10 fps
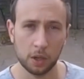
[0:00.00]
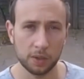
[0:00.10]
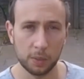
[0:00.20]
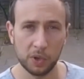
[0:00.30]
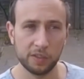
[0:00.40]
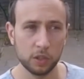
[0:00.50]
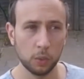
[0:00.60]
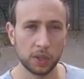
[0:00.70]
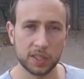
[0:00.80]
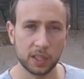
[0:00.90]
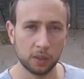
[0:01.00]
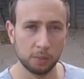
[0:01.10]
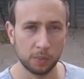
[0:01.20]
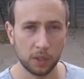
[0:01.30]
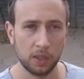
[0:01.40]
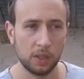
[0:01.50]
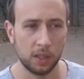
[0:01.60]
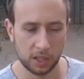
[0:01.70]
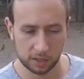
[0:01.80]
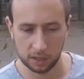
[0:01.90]
And then whenever you want to sync them,
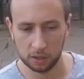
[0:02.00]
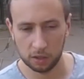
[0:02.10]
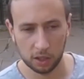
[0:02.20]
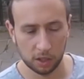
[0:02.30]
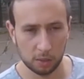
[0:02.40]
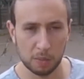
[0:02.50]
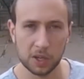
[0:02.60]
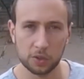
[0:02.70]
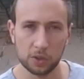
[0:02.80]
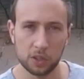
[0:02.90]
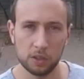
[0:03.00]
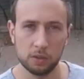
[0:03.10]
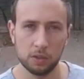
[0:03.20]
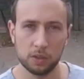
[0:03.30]
either make sure that you